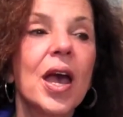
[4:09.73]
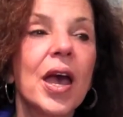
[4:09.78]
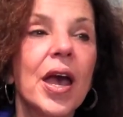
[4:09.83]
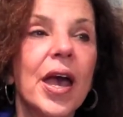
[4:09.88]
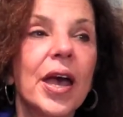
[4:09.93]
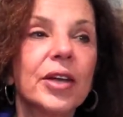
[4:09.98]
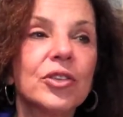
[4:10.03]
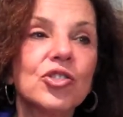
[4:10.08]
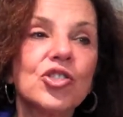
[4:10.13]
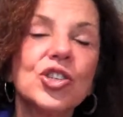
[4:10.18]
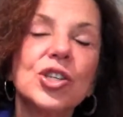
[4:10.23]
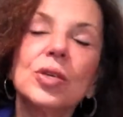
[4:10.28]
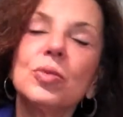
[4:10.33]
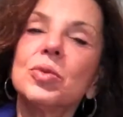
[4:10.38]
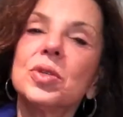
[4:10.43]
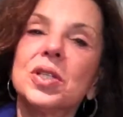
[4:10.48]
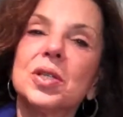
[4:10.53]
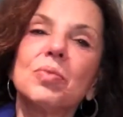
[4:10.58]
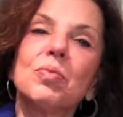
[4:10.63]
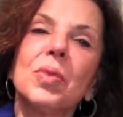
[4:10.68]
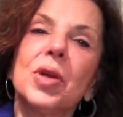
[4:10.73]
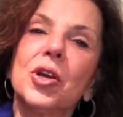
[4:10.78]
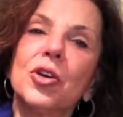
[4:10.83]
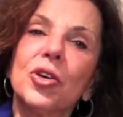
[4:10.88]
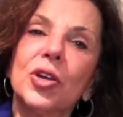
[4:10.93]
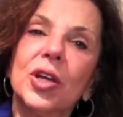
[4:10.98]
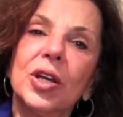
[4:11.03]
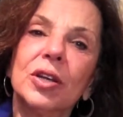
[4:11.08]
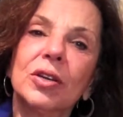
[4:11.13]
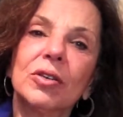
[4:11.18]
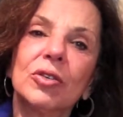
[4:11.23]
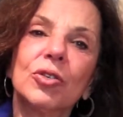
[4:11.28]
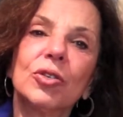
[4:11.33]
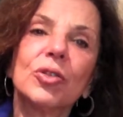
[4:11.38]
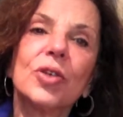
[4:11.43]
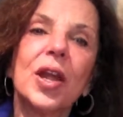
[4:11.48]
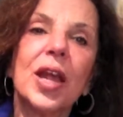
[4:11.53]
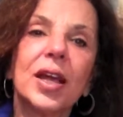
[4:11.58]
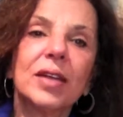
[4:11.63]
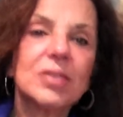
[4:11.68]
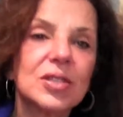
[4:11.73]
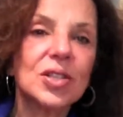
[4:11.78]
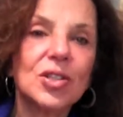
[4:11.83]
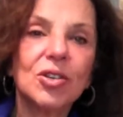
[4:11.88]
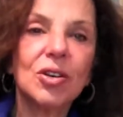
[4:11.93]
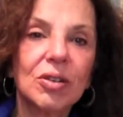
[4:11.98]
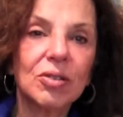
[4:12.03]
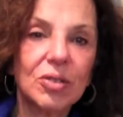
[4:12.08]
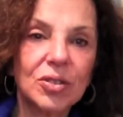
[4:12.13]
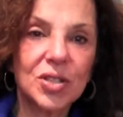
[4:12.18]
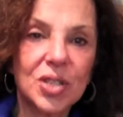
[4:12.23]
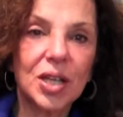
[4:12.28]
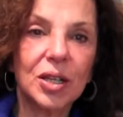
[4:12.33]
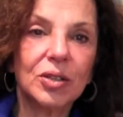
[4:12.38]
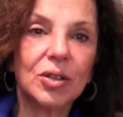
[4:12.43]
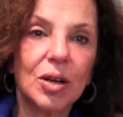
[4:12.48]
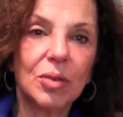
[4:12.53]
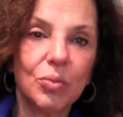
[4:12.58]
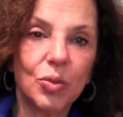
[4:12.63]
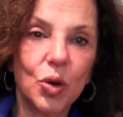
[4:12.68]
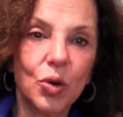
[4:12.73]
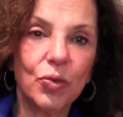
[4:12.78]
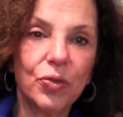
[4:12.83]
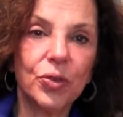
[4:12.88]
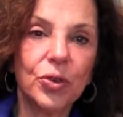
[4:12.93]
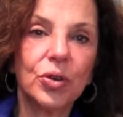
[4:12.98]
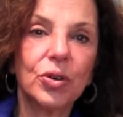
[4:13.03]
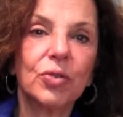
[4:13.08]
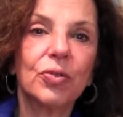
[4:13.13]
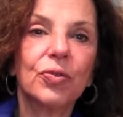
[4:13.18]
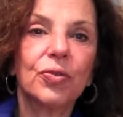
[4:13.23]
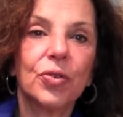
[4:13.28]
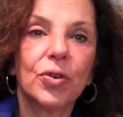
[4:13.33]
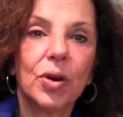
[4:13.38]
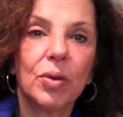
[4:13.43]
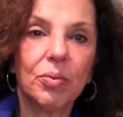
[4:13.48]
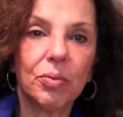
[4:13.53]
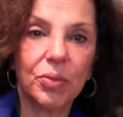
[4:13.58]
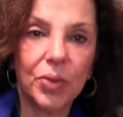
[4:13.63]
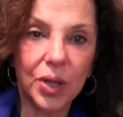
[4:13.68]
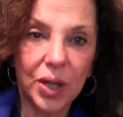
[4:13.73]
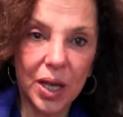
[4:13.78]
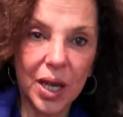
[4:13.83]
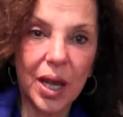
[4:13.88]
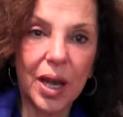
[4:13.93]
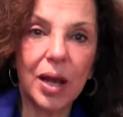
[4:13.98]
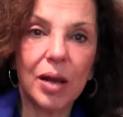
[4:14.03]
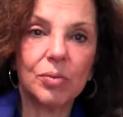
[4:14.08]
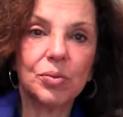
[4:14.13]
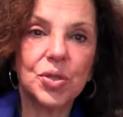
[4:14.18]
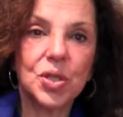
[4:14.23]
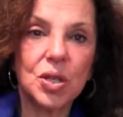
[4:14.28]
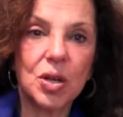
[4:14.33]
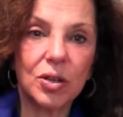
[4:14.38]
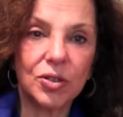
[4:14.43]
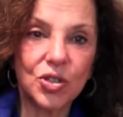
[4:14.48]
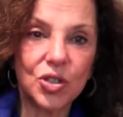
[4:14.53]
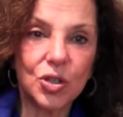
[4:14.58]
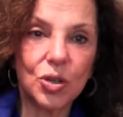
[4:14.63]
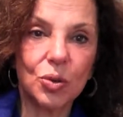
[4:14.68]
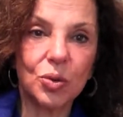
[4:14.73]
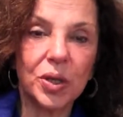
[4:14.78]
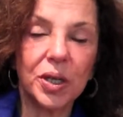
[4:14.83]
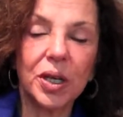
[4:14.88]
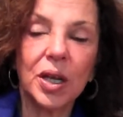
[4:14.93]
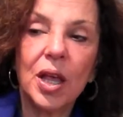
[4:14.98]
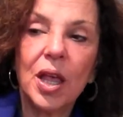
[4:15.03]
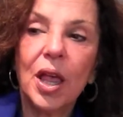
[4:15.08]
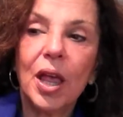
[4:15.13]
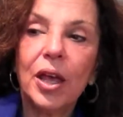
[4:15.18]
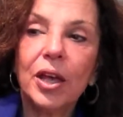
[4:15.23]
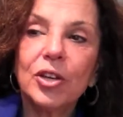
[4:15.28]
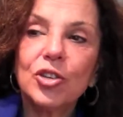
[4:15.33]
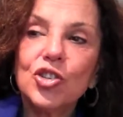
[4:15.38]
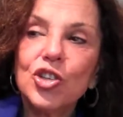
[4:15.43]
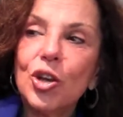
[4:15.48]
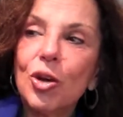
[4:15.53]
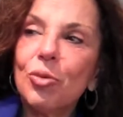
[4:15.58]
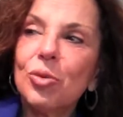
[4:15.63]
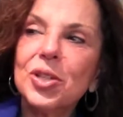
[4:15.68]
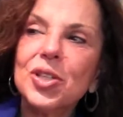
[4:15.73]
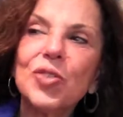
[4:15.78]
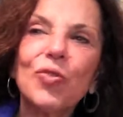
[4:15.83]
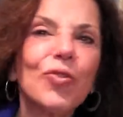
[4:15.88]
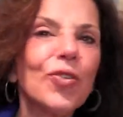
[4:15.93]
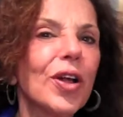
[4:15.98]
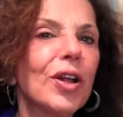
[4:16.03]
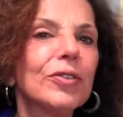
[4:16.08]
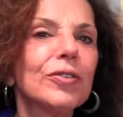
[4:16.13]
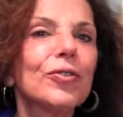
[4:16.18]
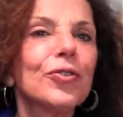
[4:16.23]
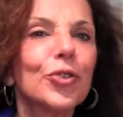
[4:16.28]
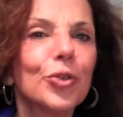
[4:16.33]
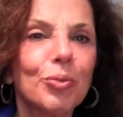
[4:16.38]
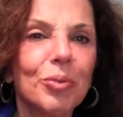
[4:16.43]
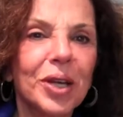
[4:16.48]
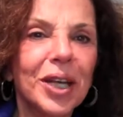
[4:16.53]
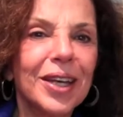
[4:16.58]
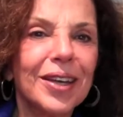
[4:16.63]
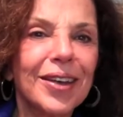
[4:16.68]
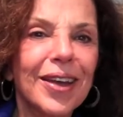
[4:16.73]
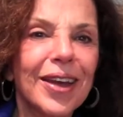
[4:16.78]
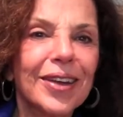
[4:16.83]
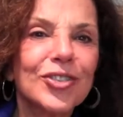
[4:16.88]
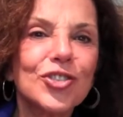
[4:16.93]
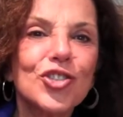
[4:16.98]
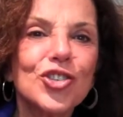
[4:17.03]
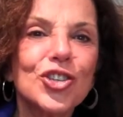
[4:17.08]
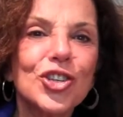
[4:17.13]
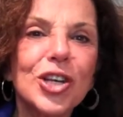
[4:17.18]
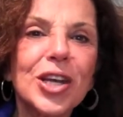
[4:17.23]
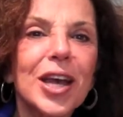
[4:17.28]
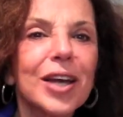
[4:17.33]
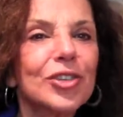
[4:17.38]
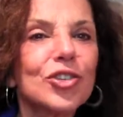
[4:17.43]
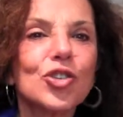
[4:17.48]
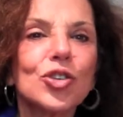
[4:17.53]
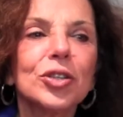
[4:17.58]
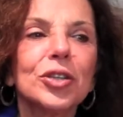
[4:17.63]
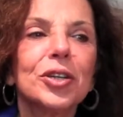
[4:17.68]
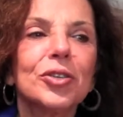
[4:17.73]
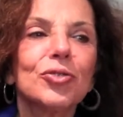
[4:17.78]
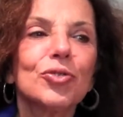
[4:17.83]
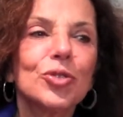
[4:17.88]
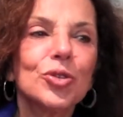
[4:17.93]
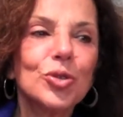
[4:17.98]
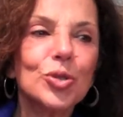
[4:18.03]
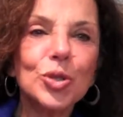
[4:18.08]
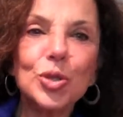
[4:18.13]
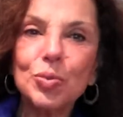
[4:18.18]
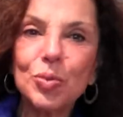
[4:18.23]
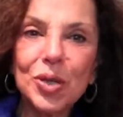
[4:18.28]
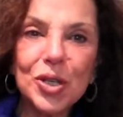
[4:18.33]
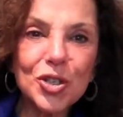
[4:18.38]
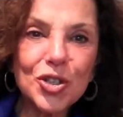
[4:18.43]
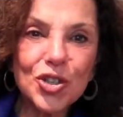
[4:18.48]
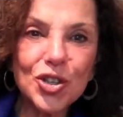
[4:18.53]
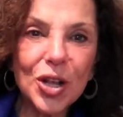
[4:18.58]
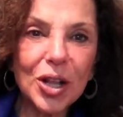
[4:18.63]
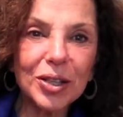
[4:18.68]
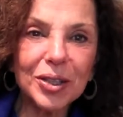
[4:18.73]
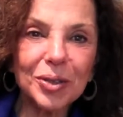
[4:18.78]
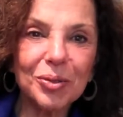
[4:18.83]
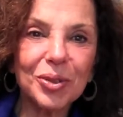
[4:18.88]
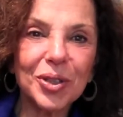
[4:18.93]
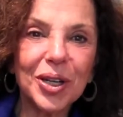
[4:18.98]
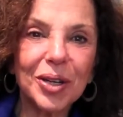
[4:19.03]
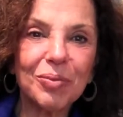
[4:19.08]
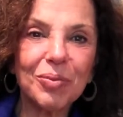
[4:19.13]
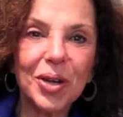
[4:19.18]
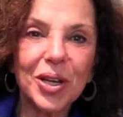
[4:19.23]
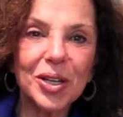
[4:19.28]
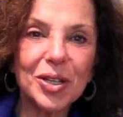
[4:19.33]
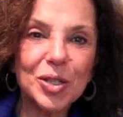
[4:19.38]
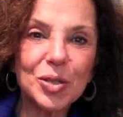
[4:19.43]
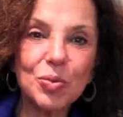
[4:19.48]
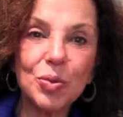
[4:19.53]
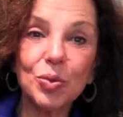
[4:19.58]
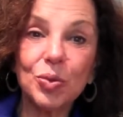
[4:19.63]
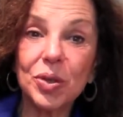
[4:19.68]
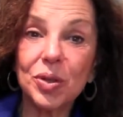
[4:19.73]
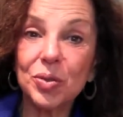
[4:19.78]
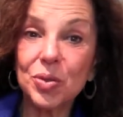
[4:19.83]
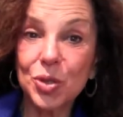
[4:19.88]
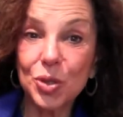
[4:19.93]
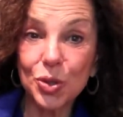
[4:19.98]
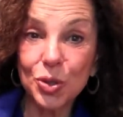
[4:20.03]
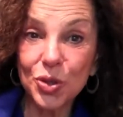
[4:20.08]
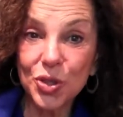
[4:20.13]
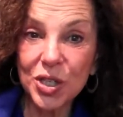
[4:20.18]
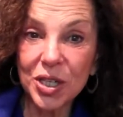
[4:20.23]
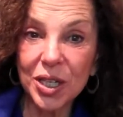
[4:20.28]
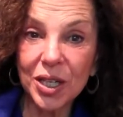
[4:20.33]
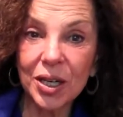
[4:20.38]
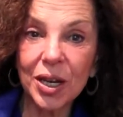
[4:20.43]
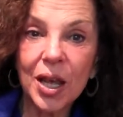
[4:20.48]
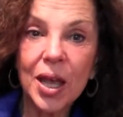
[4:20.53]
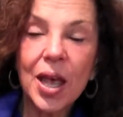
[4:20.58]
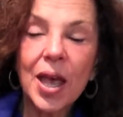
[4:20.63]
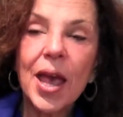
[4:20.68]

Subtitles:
And she was American. Her aunts and uncles had come over from the camps also. And she always felt for me. And she actually introduced me to Shelley, my husband, when I was 13. Mm-hmm.